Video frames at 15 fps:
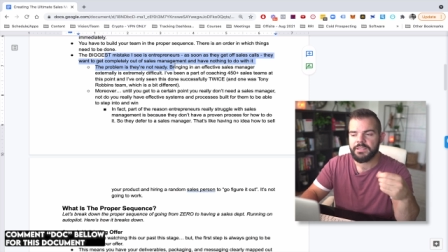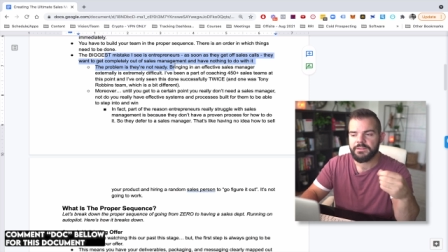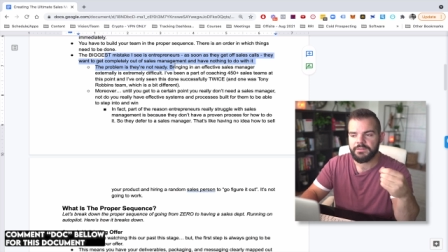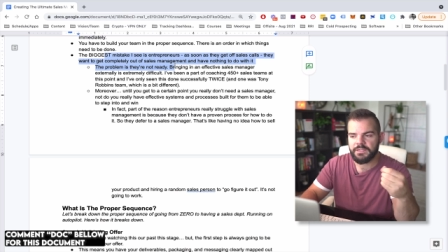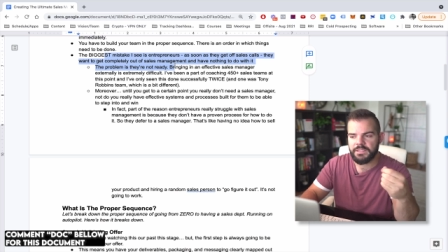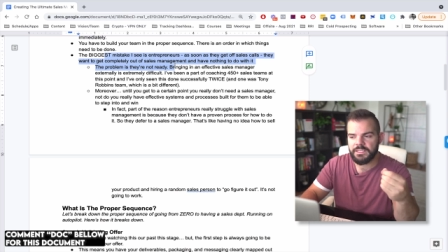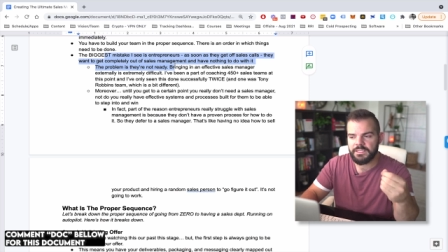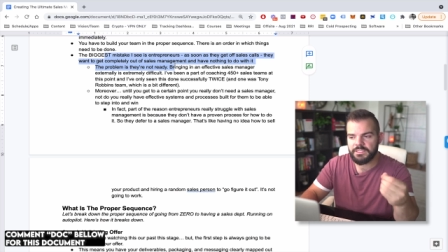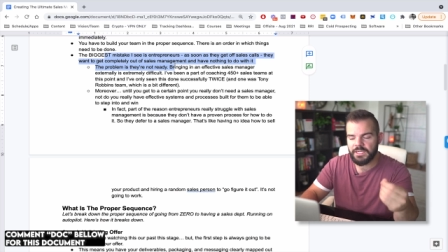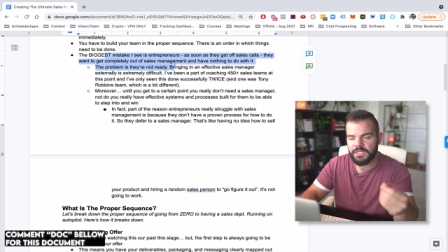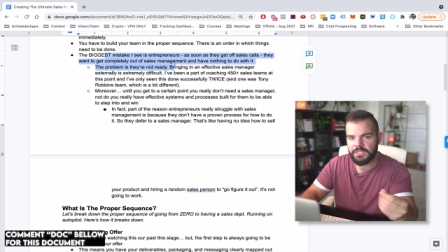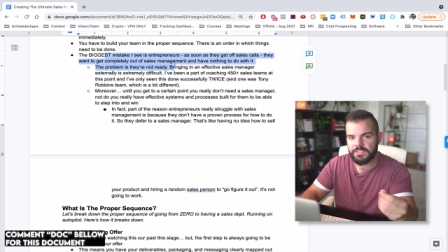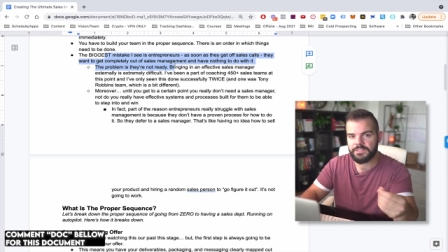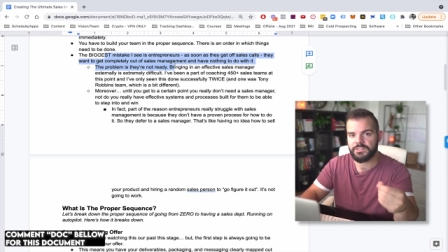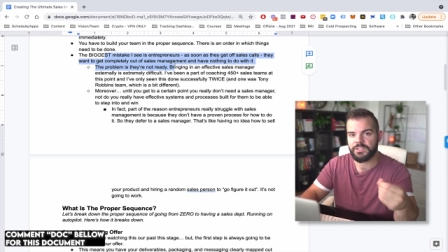they need
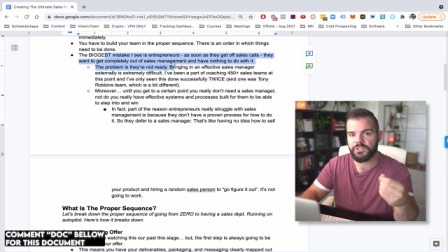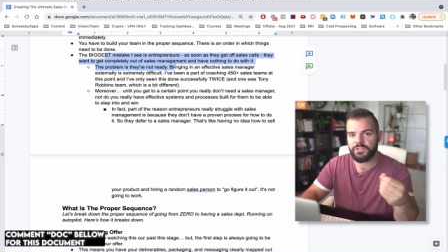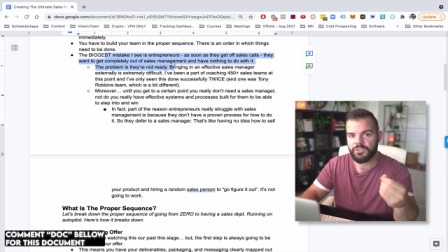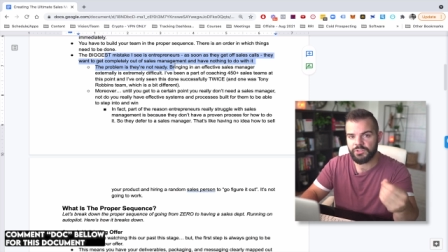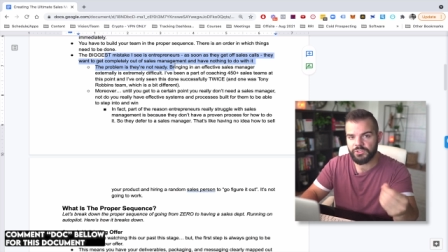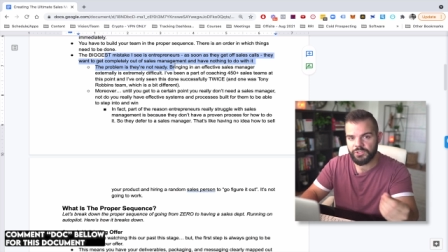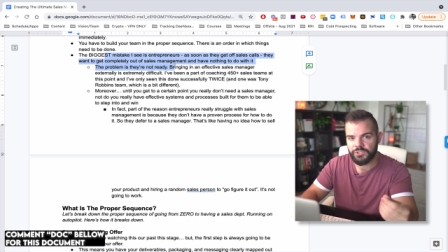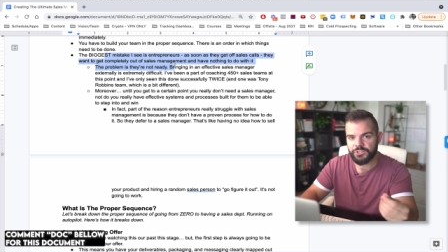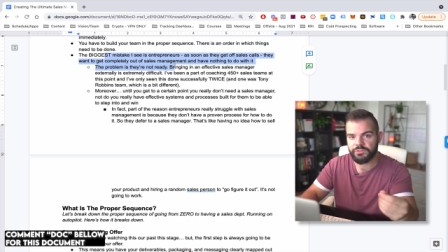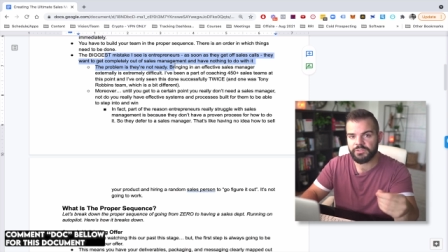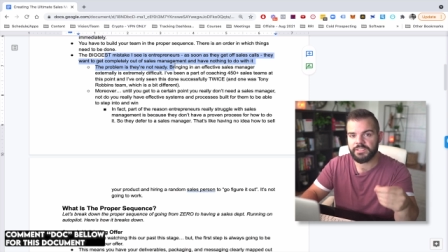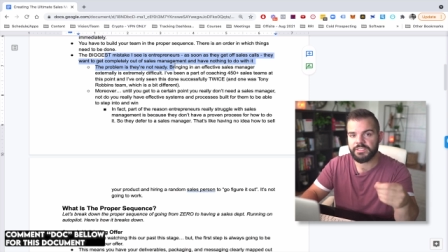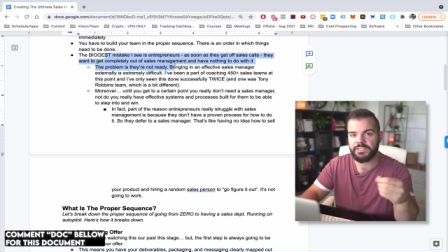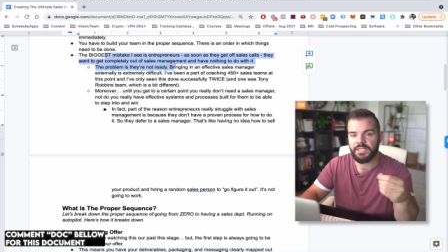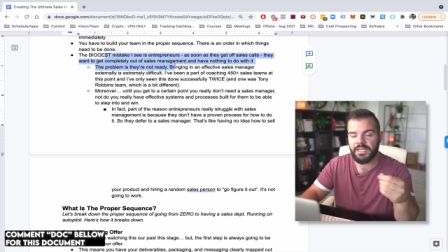constant
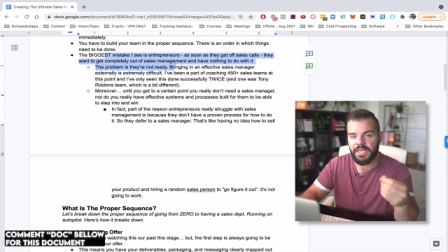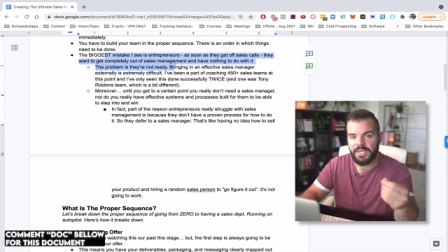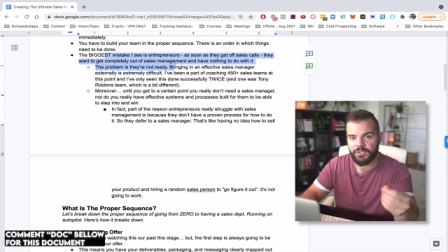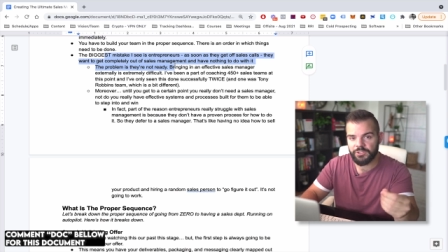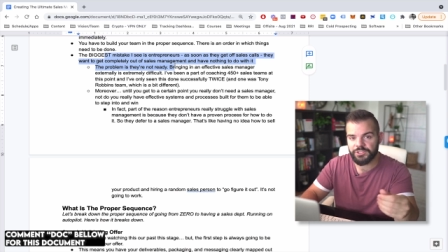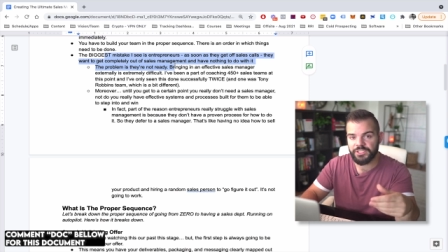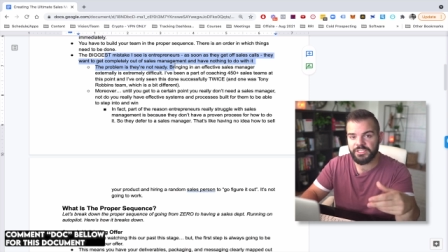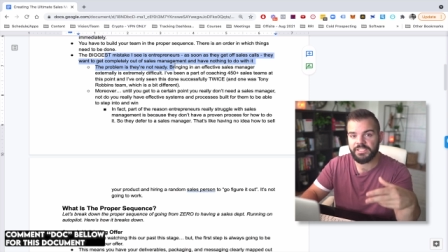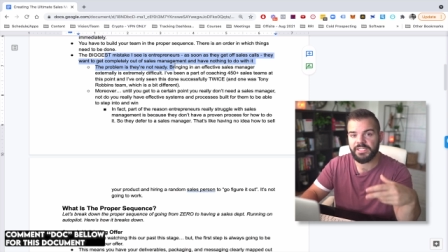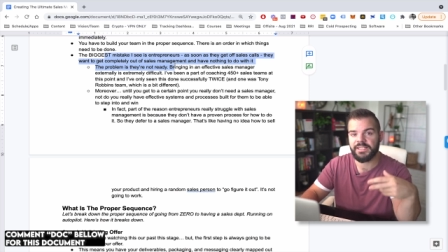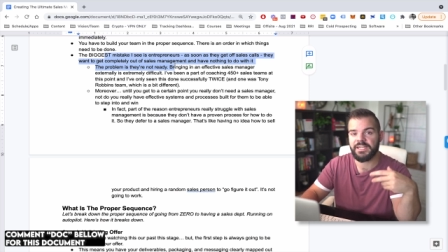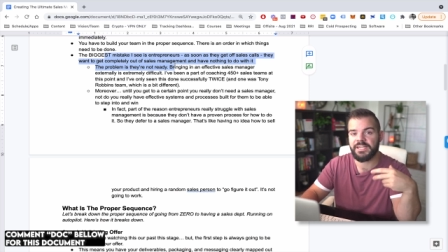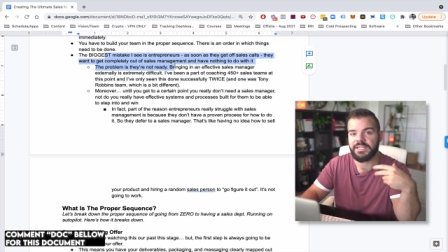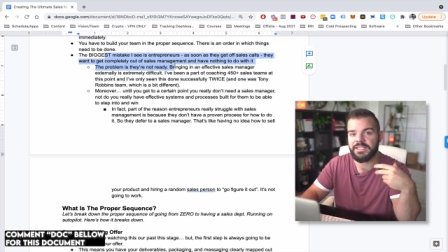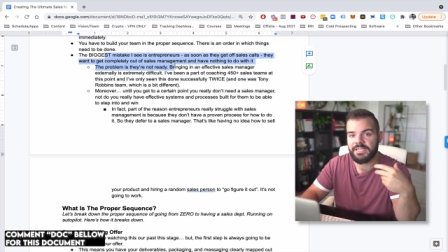nurturing, energy, and
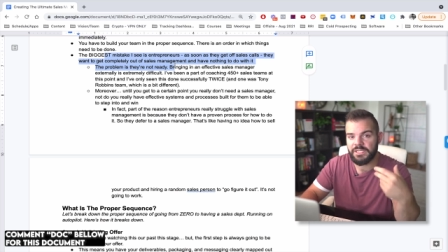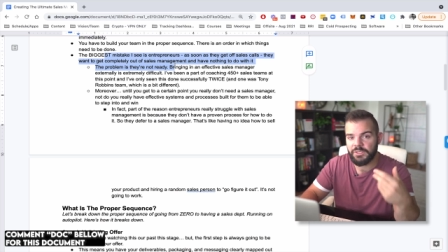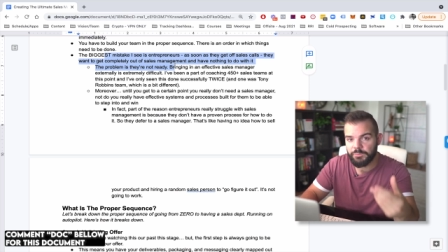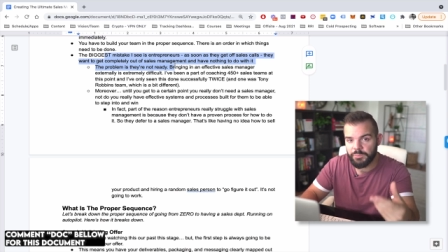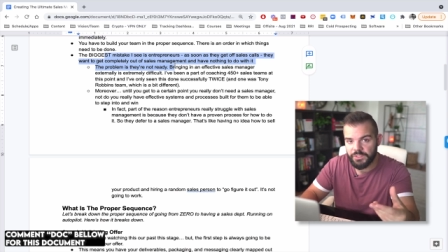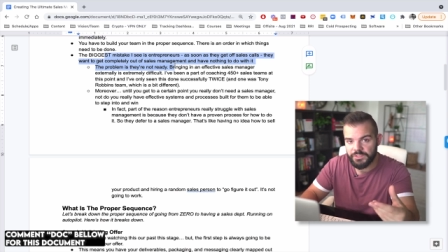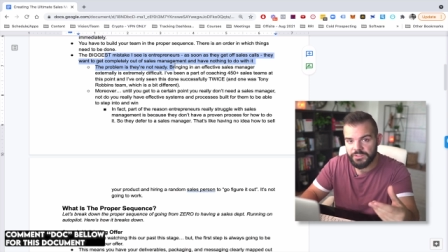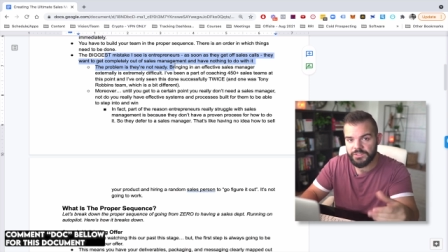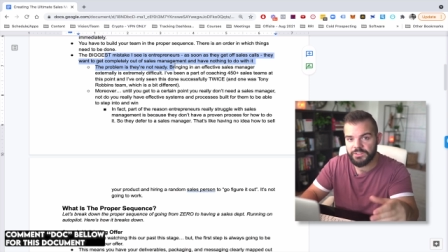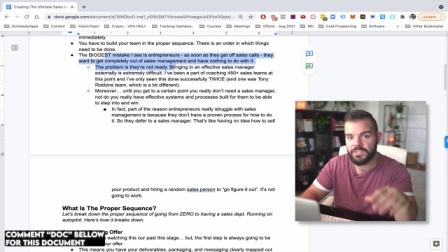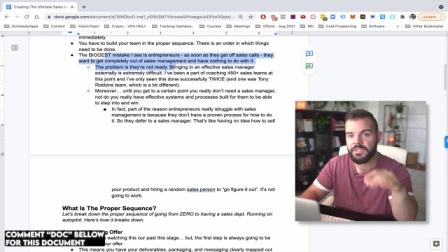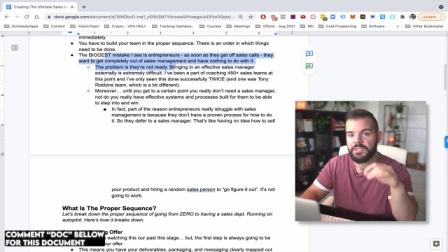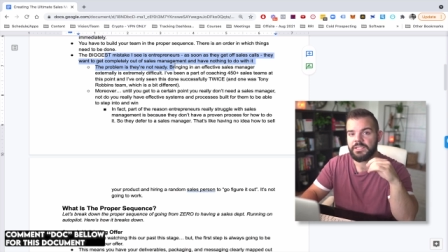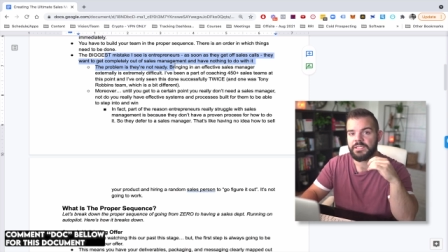they need inputs.